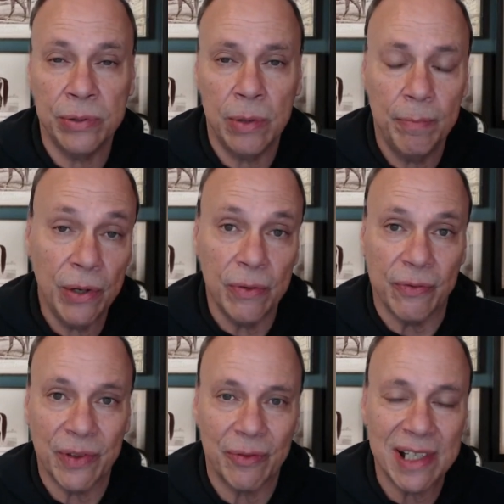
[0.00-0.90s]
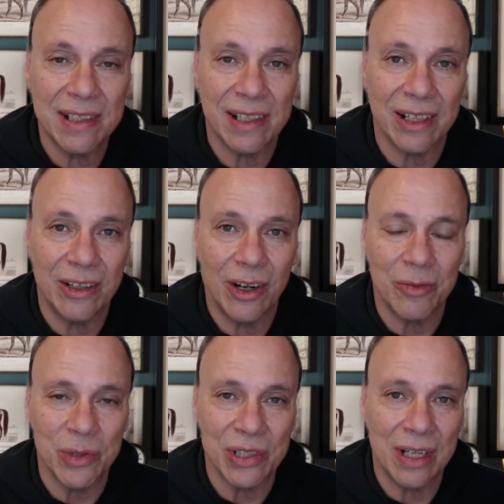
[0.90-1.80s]
poof, the rest of the
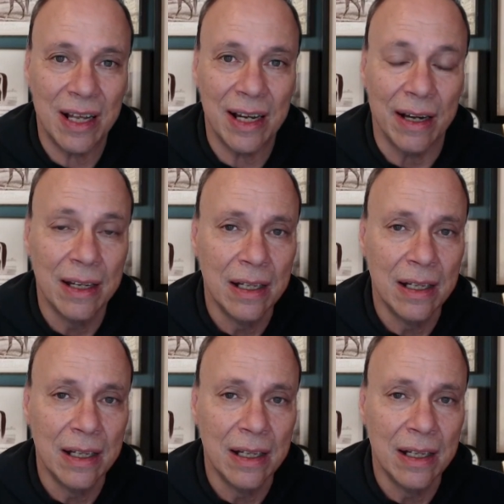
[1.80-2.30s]
card was gone.